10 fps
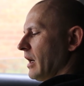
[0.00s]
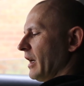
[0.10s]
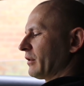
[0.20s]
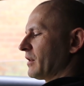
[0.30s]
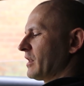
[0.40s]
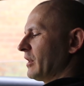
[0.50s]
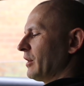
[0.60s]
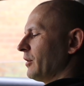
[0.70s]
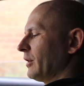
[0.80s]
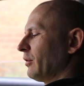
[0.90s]
I
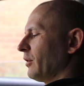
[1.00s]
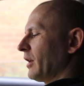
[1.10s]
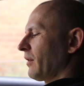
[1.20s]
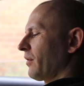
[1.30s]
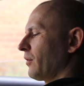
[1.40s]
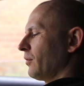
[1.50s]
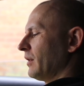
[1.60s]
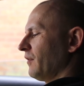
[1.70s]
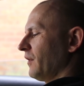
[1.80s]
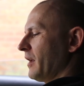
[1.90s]
considered returning through
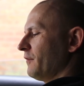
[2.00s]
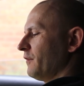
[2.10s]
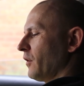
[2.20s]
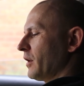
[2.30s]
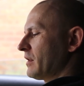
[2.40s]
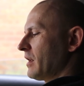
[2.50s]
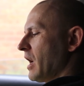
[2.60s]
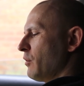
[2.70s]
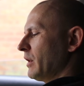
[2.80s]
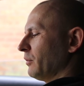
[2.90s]
the flame forest
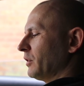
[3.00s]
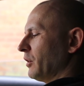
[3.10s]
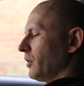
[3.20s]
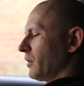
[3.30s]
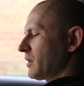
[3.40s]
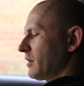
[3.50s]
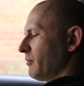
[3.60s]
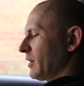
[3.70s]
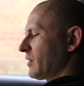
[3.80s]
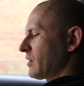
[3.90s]
without the rods,
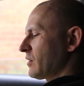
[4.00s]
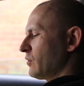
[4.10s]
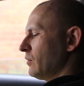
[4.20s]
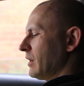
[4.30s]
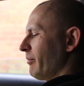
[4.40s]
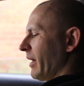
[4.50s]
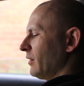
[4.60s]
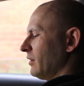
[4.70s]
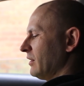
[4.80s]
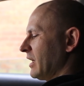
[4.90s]
but soon
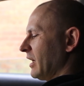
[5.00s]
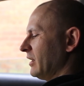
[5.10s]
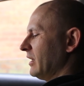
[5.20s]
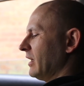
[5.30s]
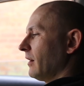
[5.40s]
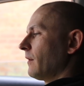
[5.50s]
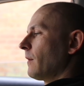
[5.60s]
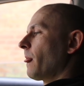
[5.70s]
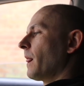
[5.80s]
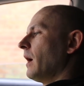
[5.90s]
abandoned the idea.
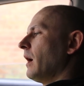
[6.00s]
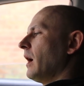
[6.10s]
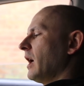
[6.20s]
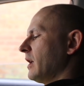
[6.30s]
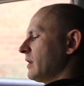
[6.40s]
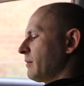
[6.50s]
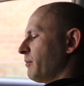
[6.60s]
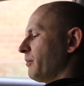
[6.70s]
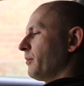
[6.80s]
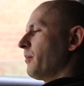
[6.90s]
It is
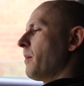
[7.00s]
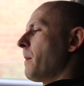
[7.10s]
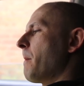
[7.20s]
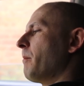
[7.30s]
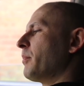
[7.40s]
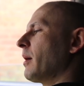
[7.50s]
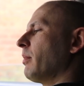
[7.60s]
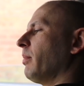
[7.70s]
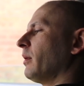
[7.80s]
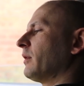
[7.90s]

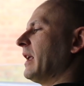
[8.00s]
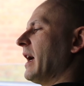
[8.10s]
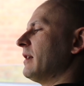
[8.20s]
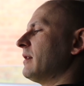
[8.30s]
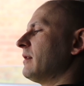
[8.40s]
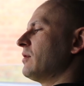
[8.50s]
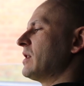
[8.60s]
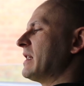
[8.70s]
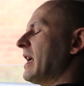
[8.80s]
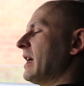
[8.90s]
probable death to
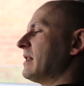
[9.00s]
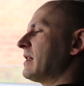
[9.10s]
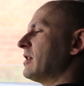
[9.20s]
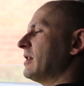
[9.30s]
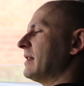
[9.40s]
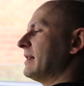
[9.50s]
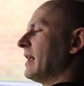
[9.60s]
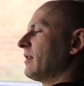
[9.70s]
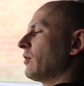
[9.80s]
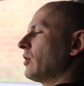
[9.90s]
stay and certain
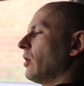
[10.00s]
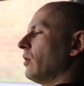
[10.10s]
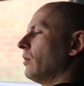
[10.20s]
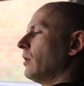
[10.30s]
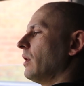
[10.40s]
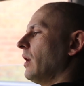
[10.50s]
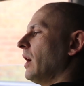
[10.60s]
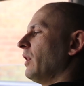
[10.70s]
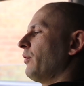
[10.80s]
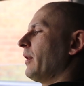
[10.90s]
death to go.
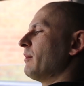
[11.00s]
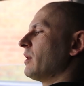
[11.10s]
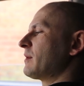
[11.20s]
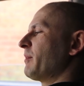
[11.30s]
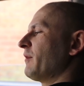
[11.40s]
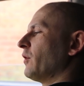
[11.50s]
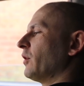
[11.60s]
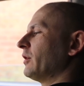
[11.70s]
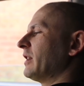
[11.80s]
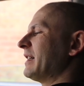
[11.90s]
3 months
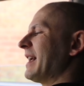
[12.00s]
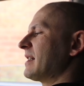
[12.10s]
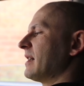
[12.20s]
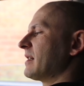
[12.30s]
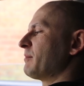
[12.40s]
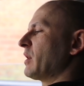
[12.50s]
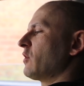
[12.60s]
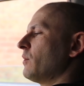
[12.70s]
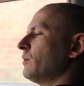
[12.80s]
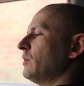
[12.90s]
before the Teslas
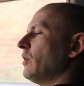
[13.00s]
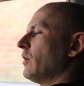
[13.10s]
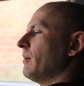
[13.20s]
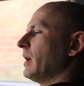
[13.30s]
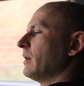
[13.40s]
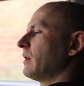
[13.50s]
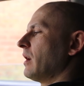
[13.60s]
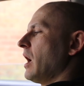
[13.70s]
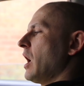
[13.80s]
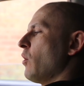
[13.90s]
became dormant,
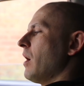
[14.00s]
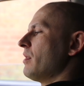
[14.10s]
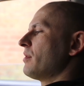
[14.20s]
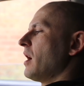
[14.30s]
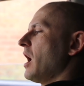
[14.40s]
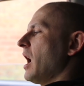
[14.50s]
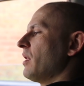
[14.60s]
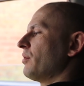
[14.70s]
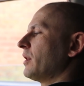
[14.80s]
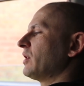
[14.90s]

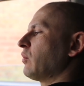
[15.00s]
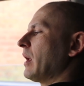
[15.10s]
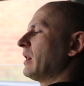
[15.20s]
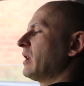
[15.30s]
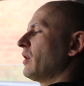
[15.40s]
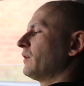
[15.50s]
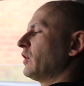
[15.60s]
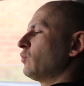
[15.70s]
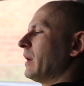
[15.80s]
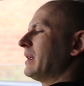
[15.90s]
120 of
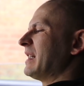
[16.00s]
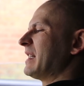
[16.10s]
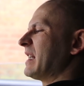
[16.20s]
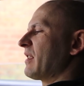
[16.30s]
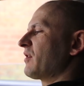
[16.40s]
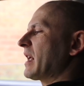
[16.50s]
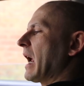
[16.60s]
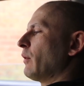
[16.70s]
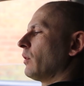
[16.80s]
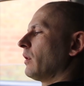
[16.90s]
the 26th
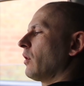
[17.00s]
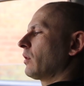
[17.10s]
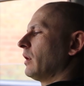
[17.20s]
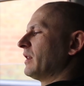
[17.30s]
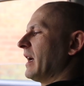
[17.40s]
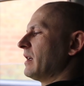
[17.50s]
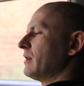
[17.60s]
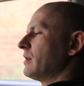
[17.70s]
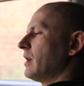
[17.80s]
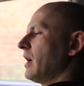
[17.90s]
local
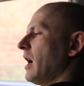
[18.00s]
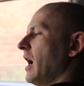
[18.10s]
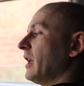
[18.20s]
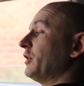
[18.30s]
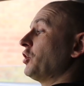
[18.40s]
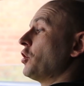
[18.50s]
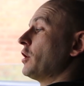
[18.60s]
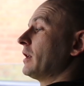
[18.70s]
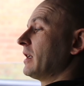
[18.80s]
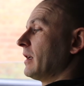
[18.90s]
days, an
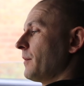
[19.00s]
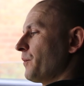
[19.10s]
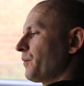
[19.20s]
eternity.